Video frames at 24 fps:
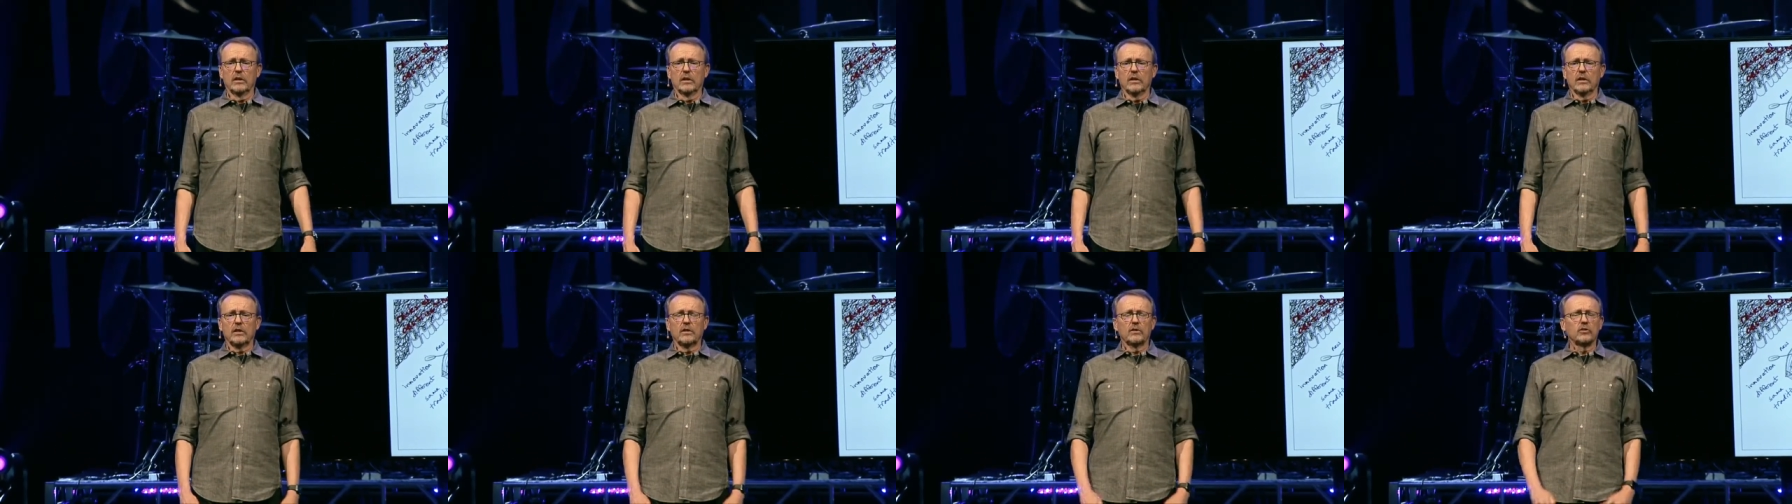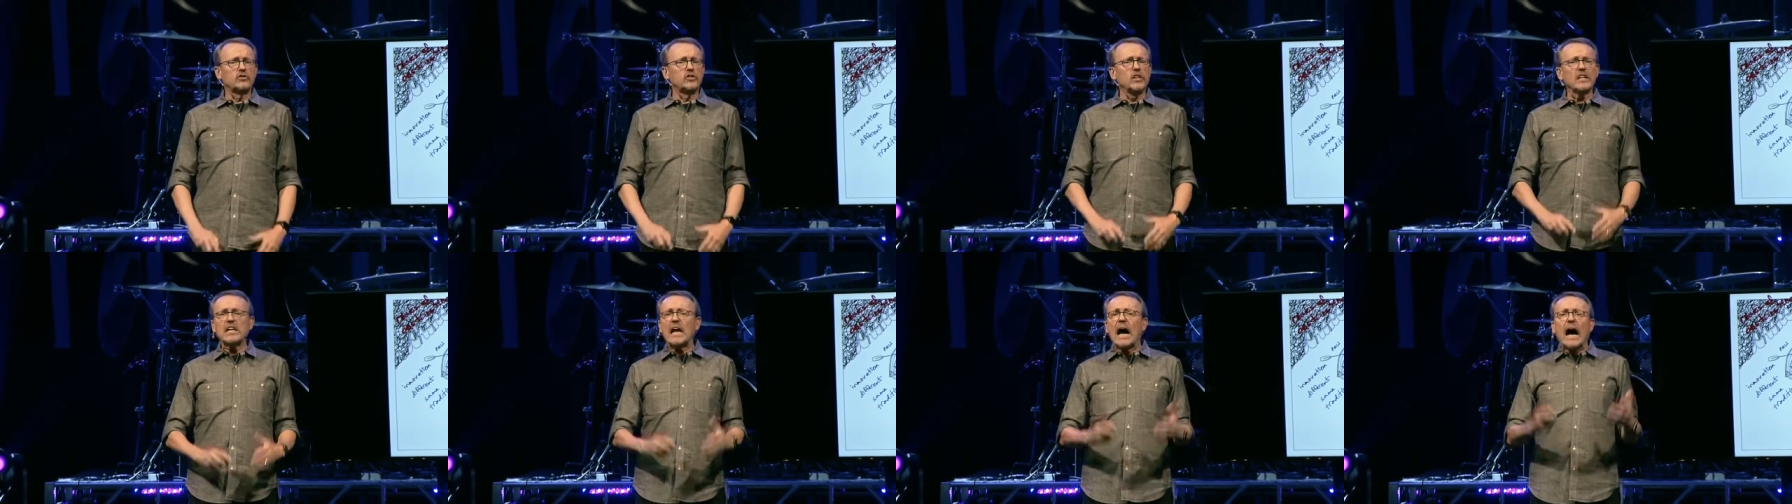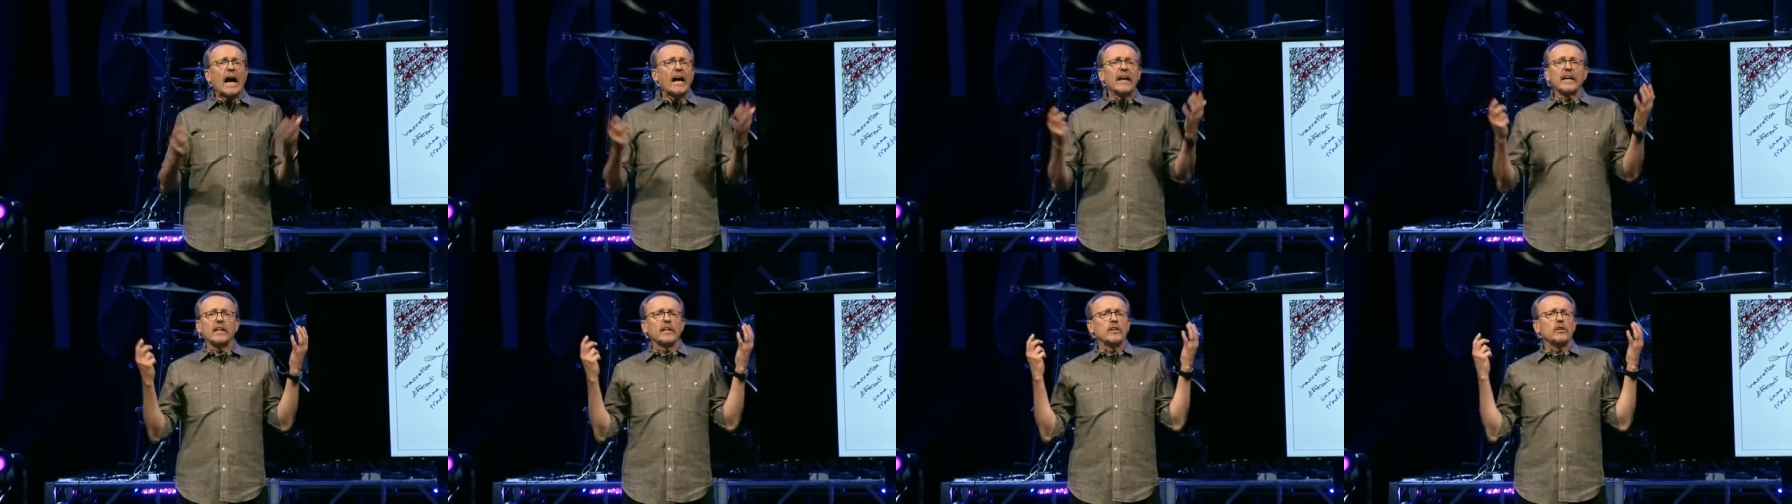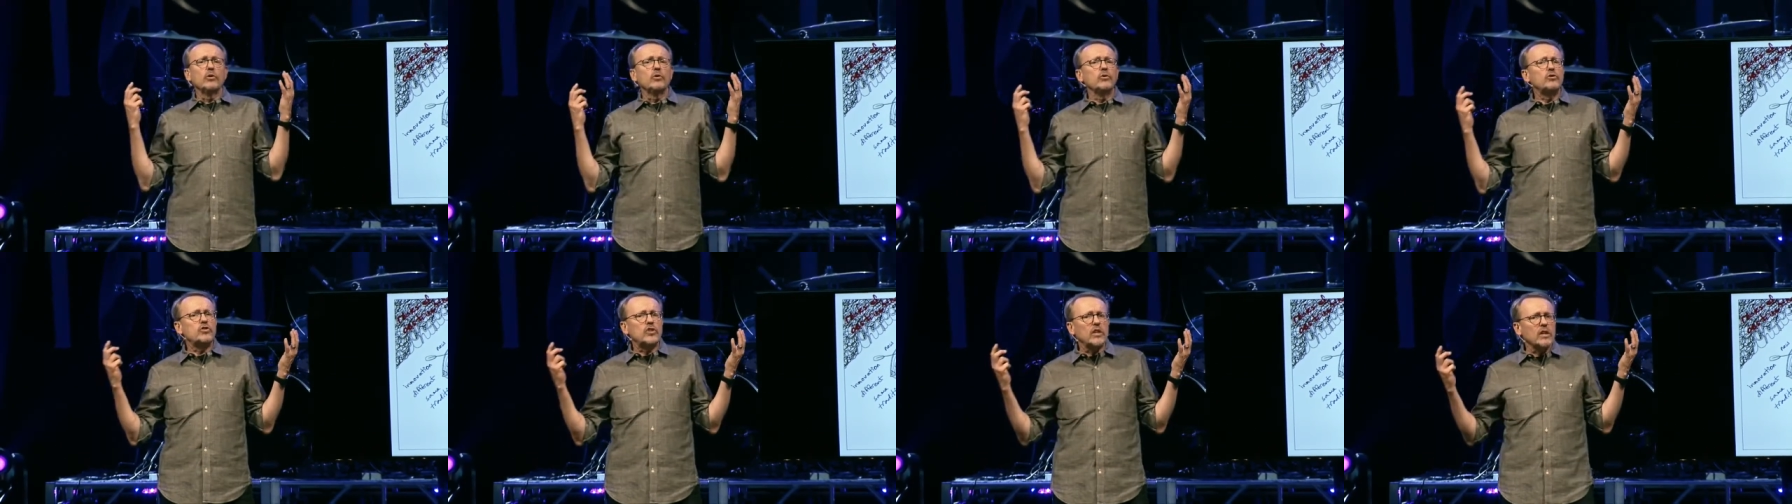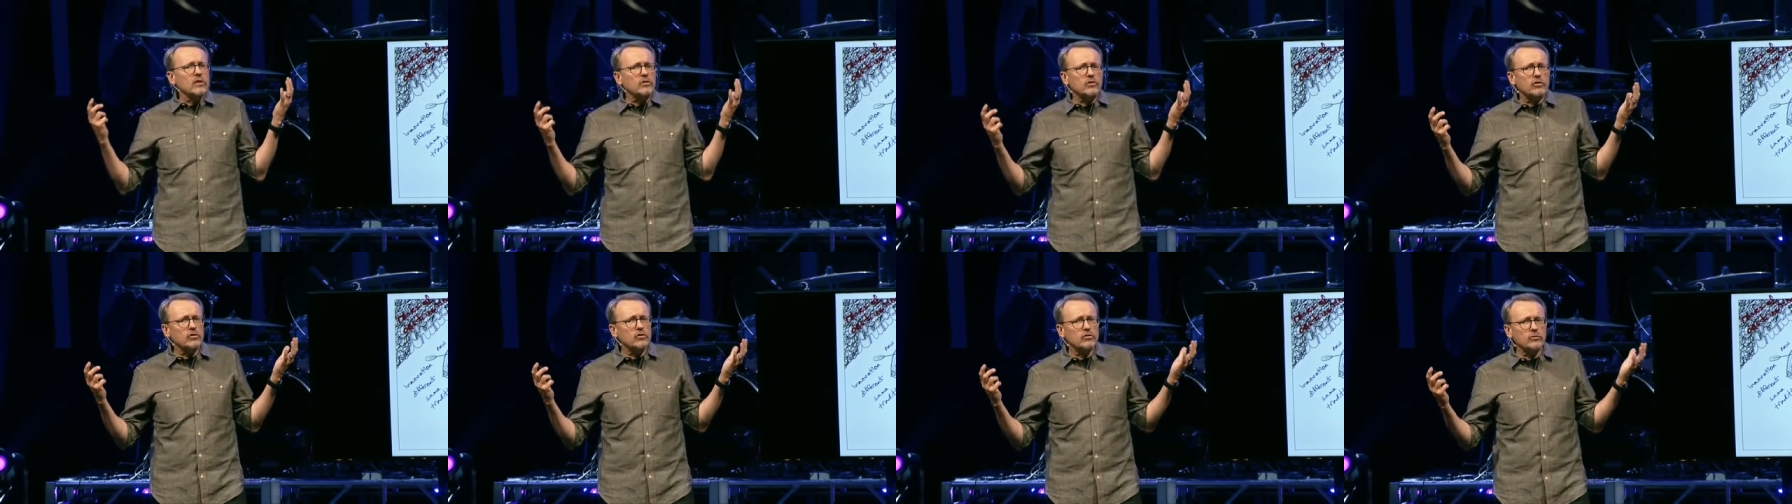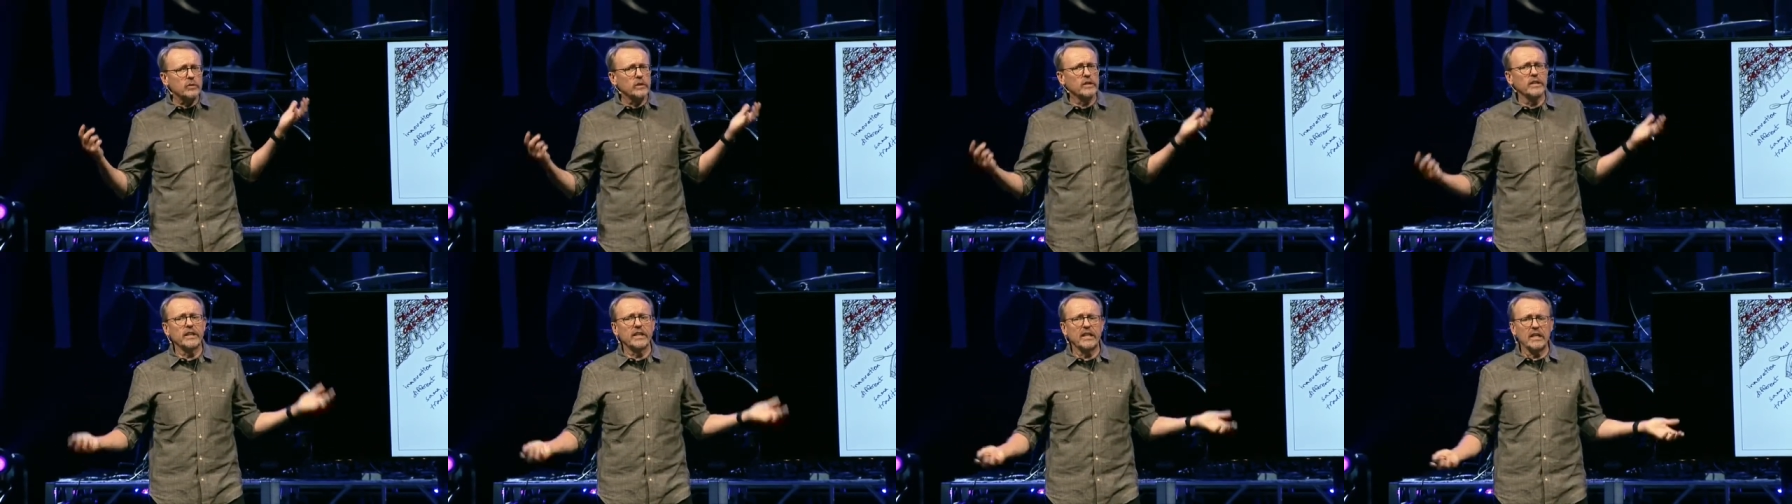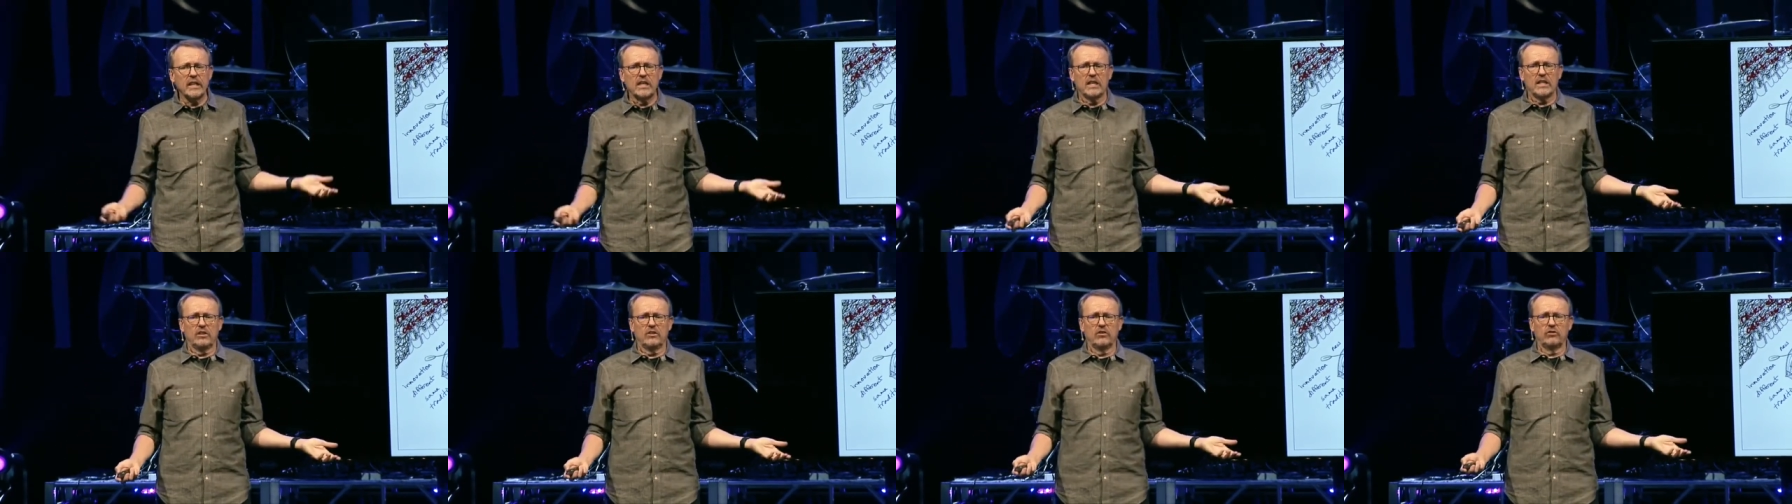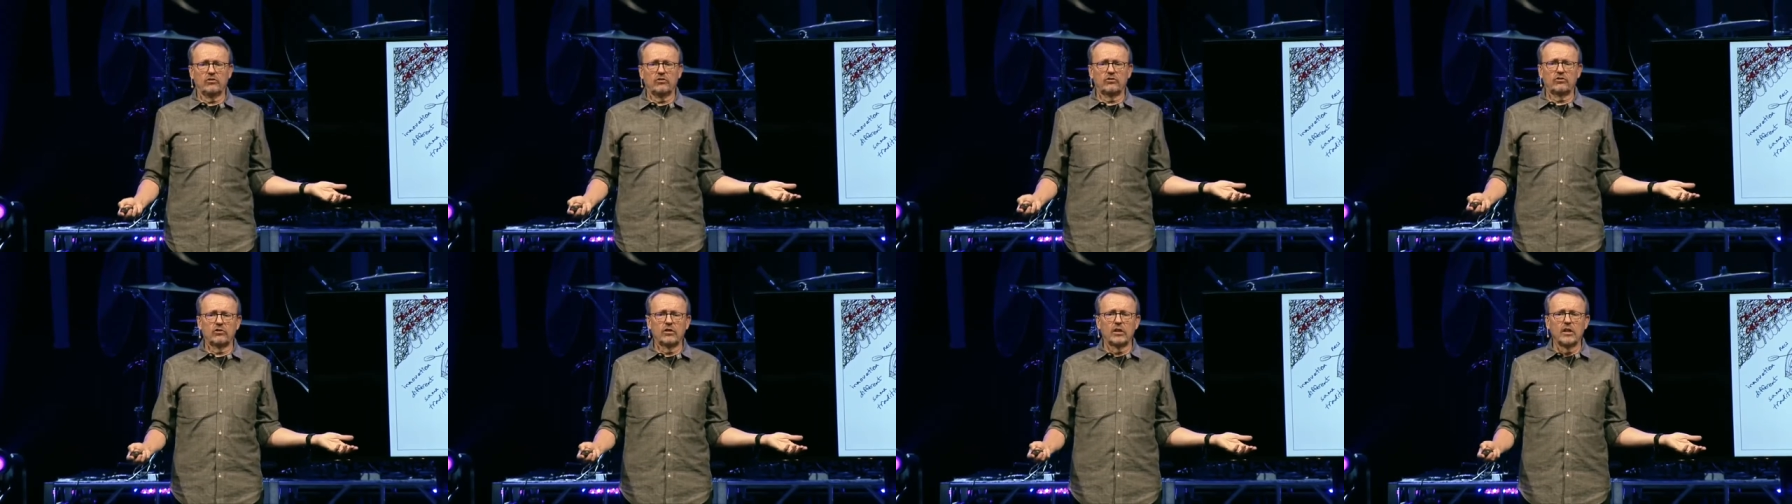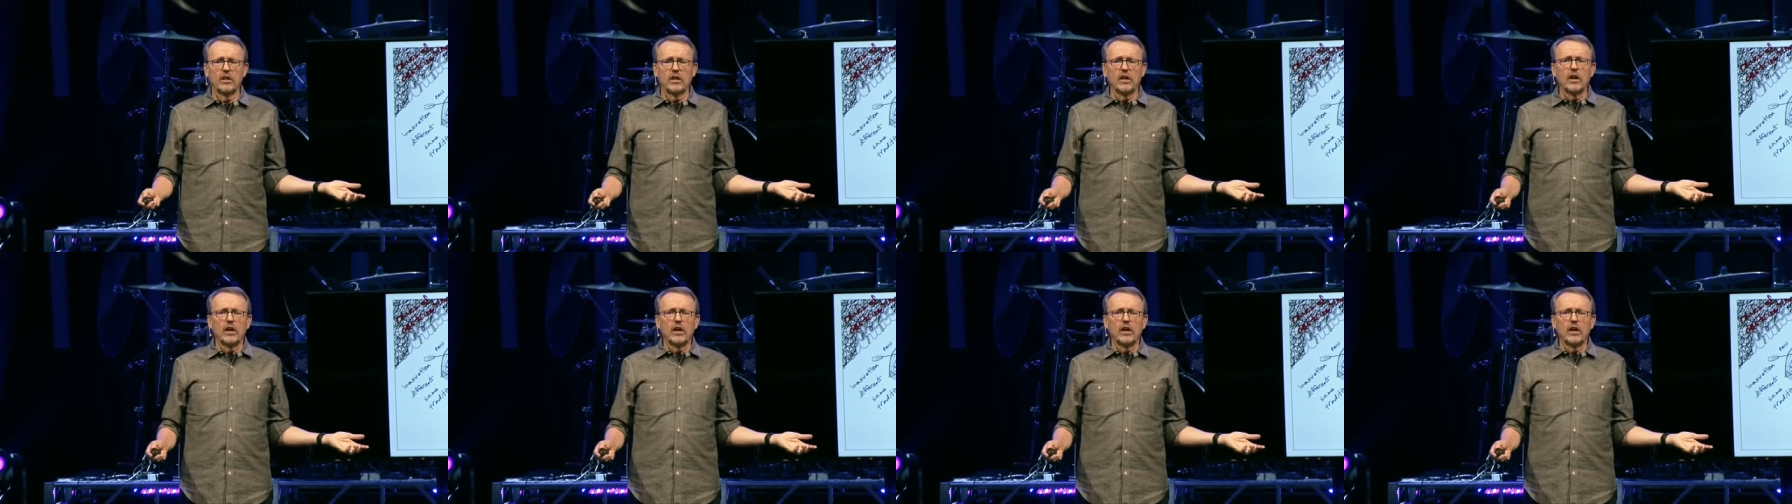You know, denying who Jesus really is.